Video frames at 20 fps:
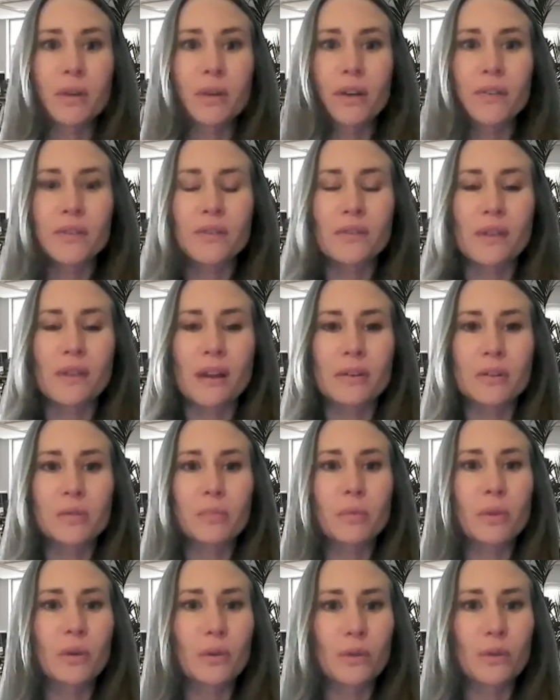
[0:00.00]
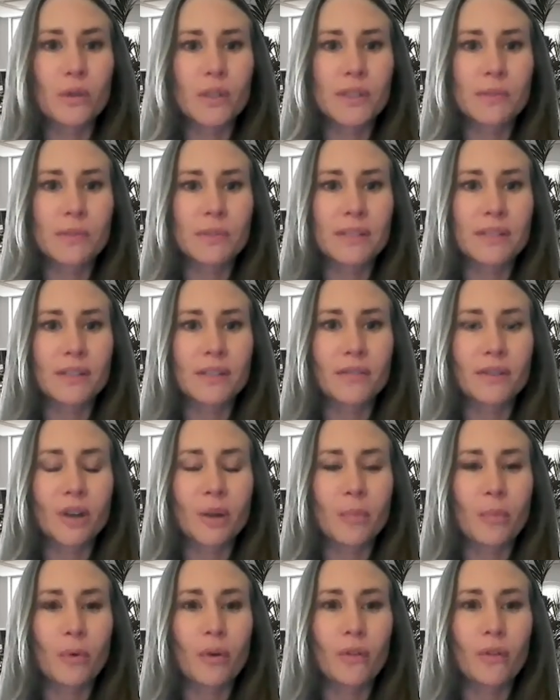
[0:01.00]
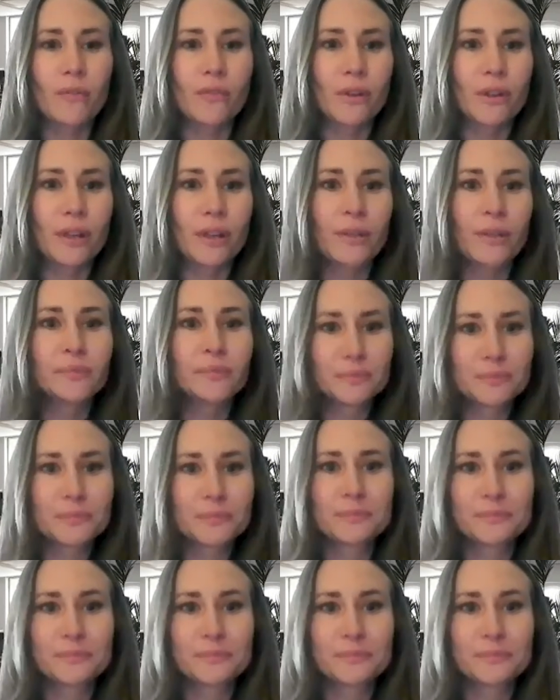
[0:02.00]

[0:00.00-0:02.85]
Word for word: but also the entrepreneurs that we serve in our portfolio.